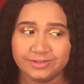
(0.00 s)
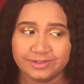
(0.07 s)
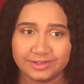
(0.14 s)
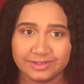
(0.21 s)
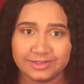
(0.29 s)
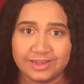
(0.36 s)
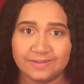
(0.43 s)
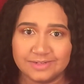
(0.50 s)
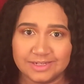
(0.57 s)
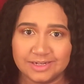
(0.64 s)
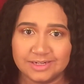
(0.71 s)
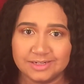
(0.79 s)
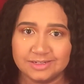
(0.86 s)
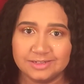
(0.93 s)
Because I've
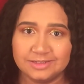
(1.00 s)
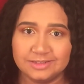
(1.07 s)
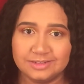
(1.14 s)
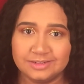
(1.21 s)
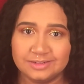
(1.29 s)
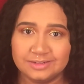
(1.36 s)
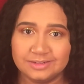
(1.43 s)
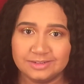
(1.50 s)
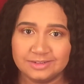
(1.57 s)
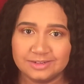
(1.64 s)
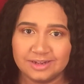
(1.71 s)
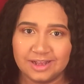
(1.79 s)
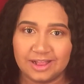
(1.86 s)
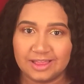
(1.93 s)
done it a